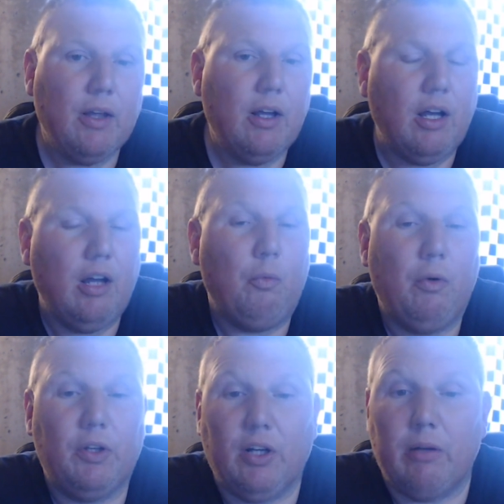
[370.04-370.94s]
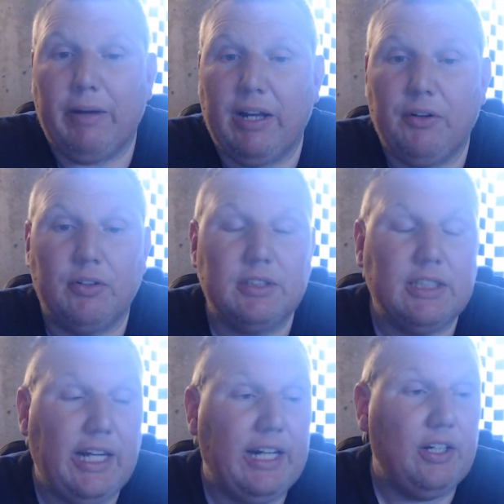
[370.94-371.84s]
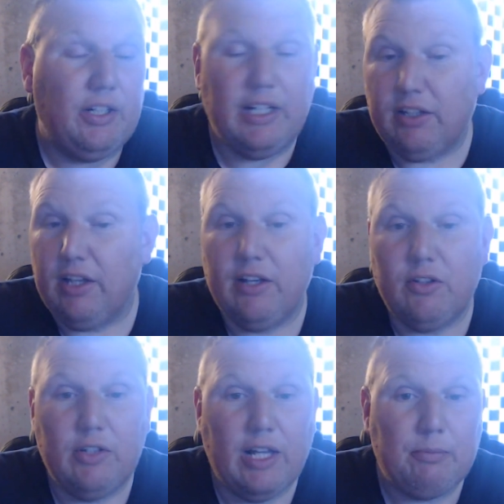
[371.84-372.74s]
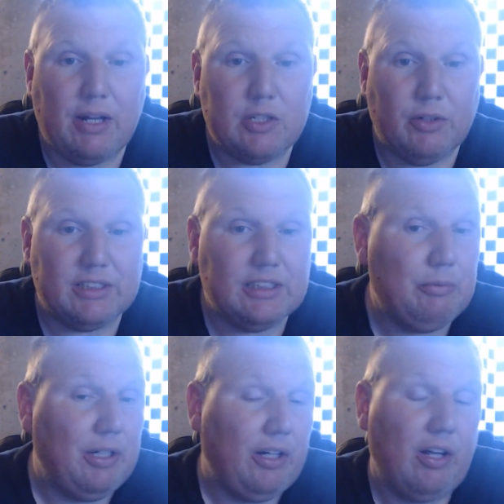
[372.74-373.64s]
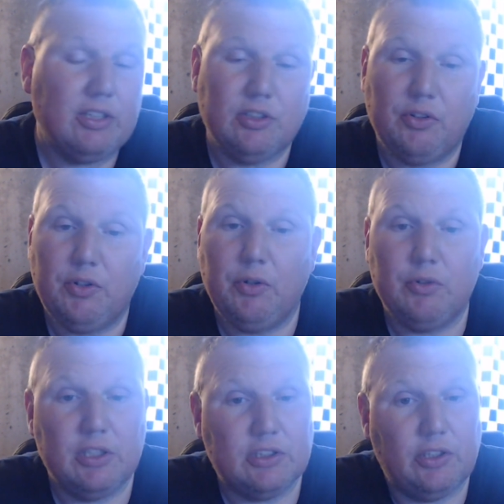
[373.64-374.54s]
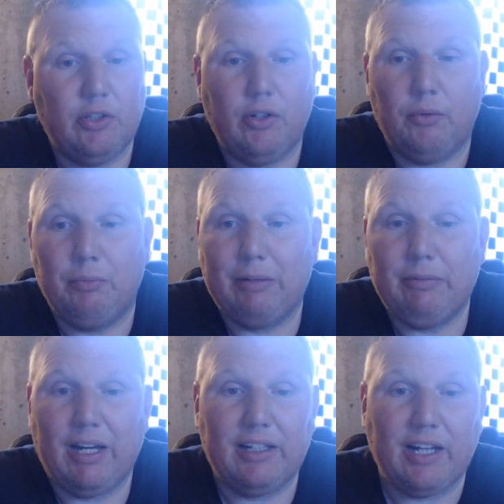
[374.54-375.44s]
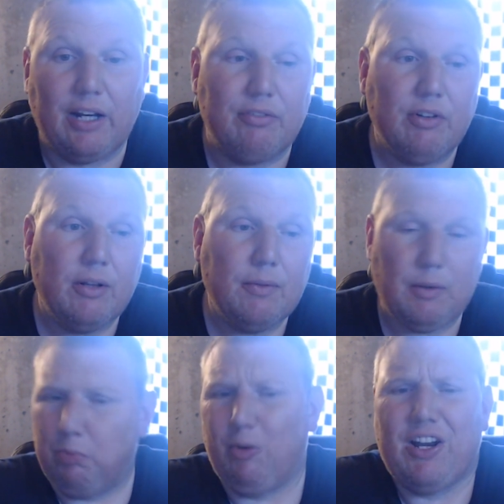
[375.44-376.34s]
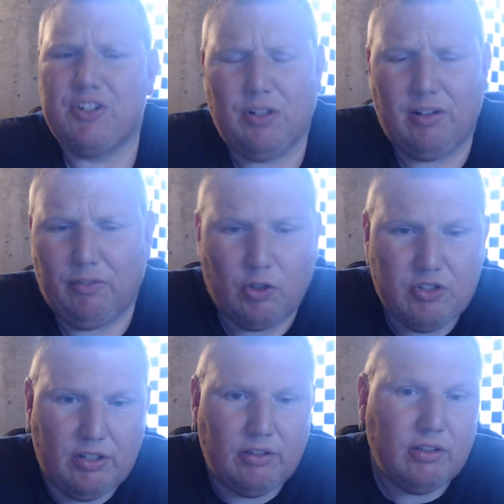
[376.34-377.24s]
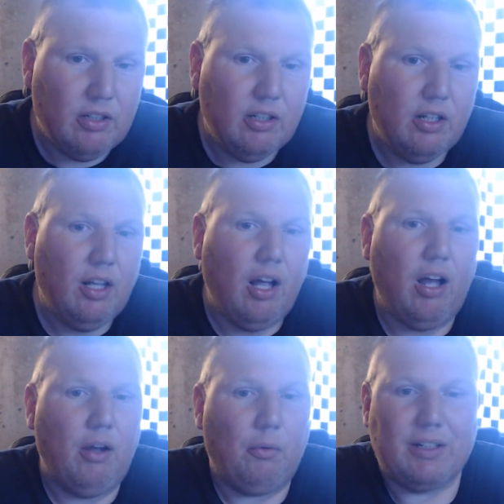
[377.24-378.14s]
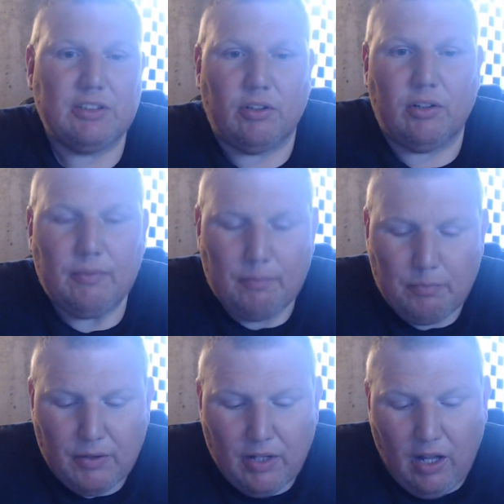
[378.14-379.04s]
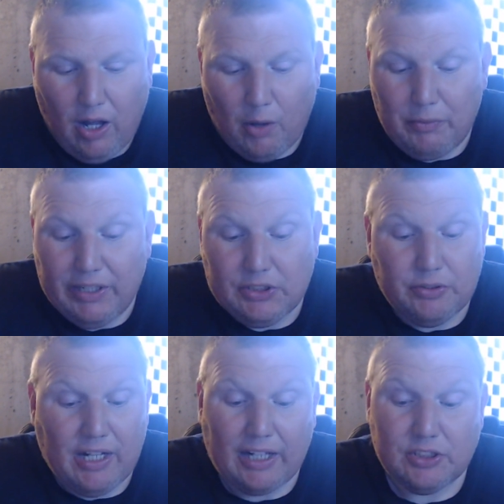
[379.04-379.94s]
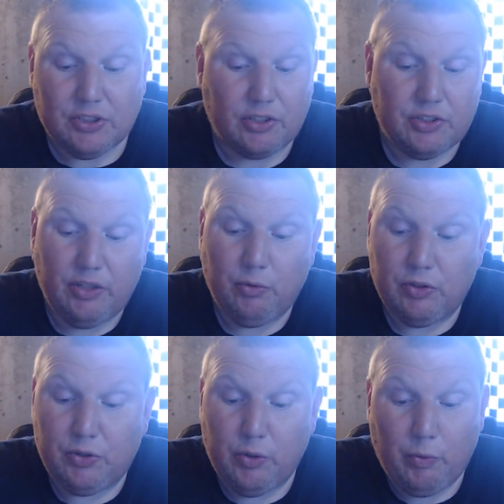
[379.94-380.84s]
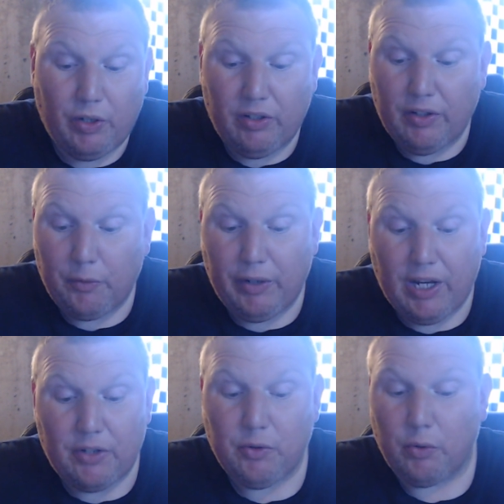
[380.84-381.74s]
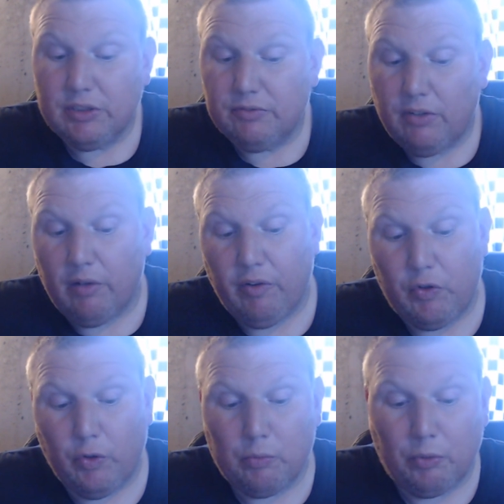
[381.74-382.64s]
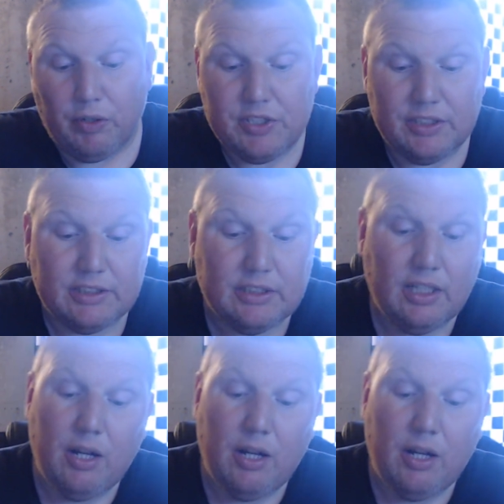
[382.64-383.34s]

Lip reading: One called Manders, he can get the deathmatch wrestling, but he can also do just a good big man, kind of the Bradshaw version wrestler. These two guys took it to one another. We had doors involved, we had door bridges.